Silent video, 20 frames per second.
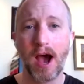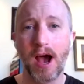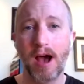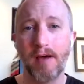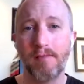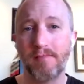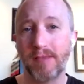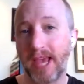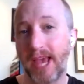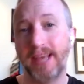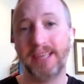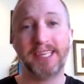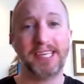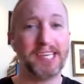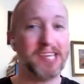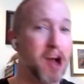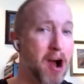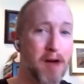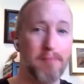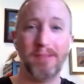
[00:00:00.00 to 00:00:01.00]
Casey
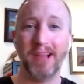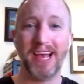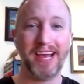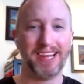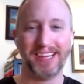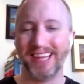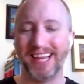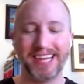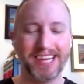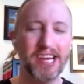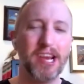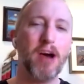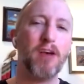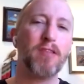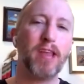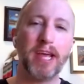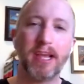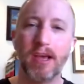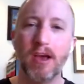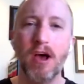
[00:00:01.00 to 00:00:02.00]

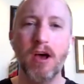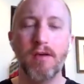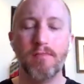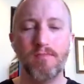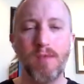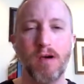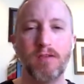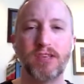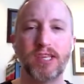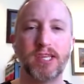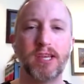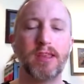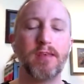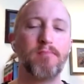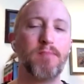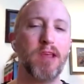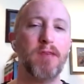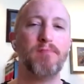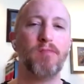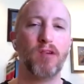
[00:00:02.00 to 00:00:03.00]
Noblet, most of the
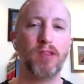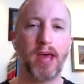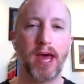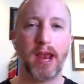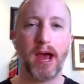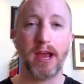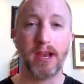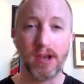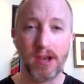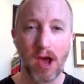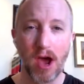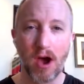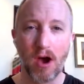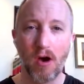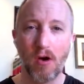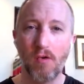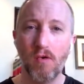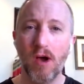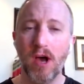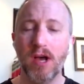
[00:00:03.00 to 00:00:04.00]
people that I
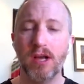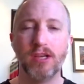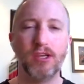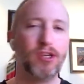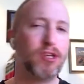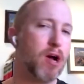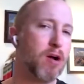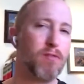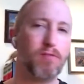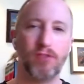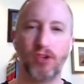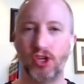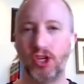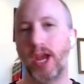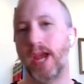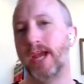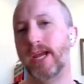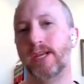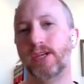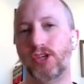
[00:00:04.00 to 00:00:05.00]
know don't
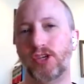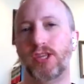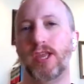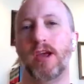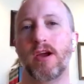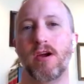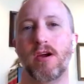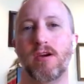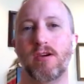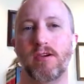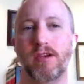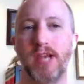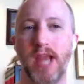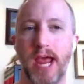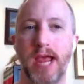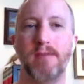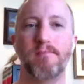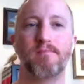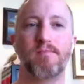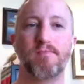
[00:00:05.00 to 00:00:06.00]
change their
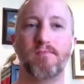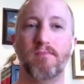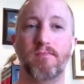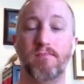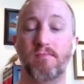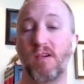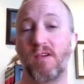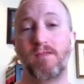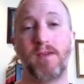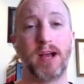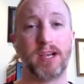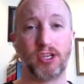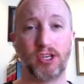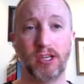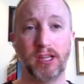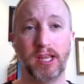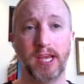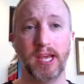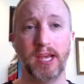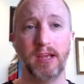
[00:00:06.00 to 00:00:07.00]
name
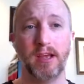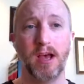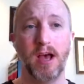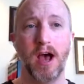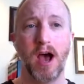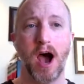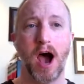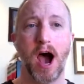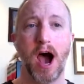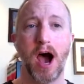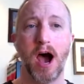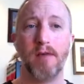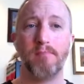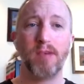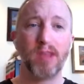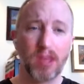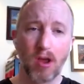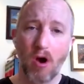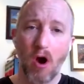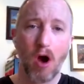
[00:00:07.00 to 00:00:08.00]
professionally. But
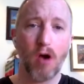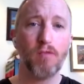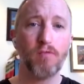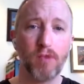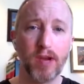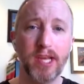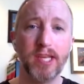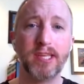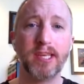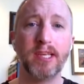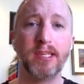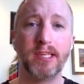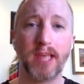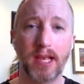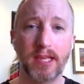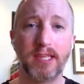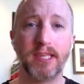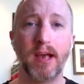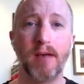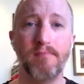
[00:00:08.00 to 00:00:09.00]
there are reasons that
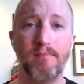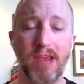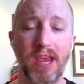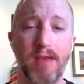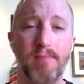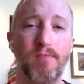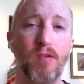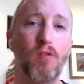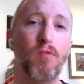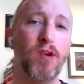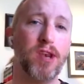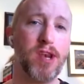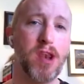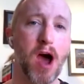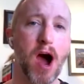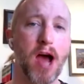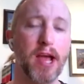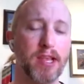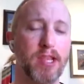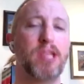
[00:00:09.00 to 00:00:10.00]
some people would
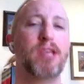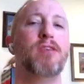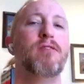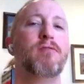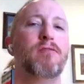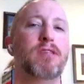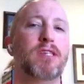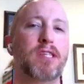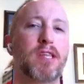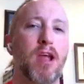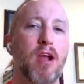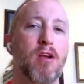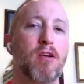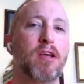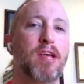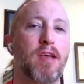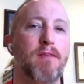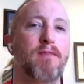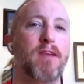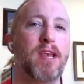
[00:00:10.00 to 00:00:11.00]
not use their
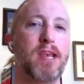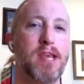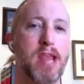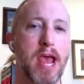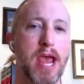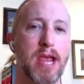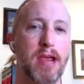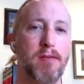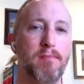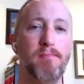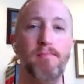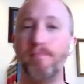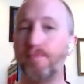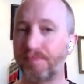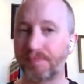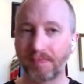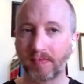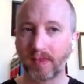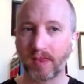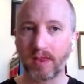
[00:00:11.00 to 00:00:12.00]
given name
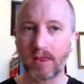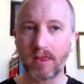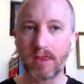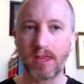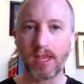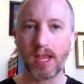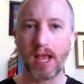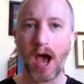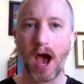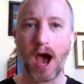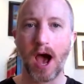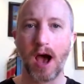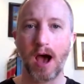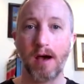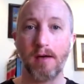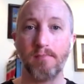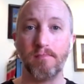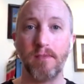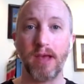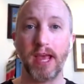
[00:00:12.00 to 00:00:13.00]

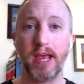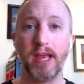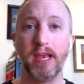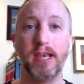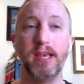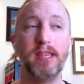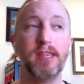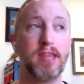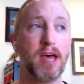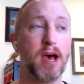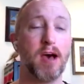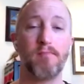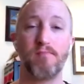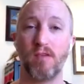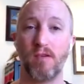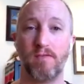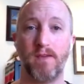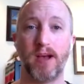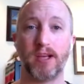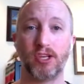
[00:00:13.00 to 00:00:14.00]
in the
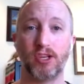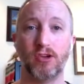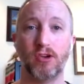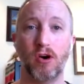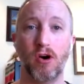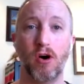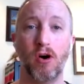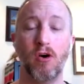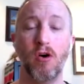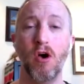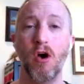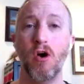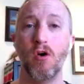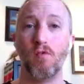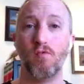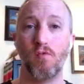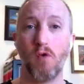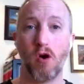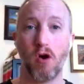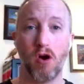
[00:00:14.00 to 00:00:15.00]
professional
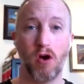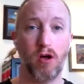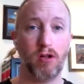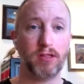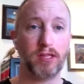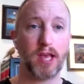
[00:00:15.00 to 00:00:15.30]
world.